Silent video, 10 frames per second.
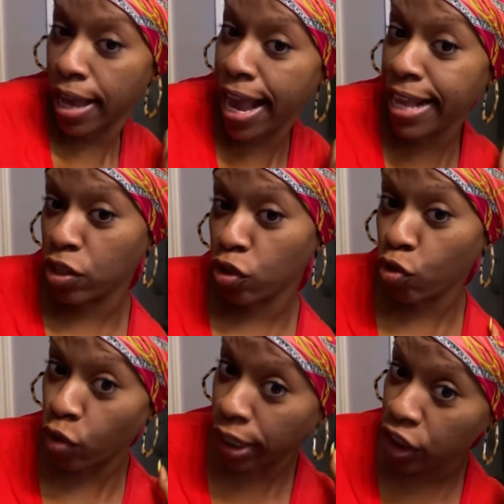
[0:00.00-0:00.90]
and
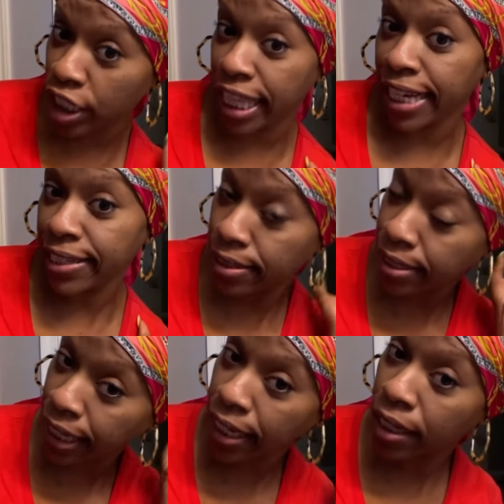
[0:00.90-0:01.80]
scrunch this.
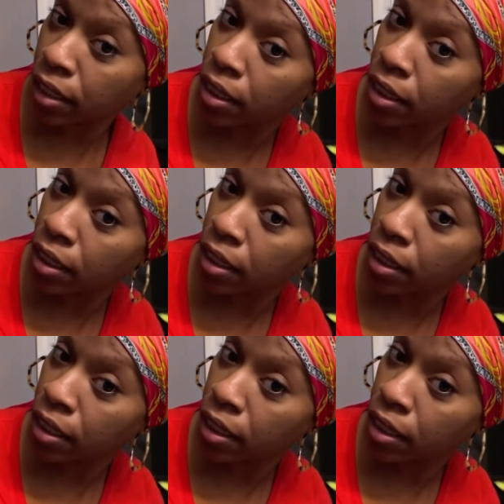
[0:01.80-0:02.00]
See,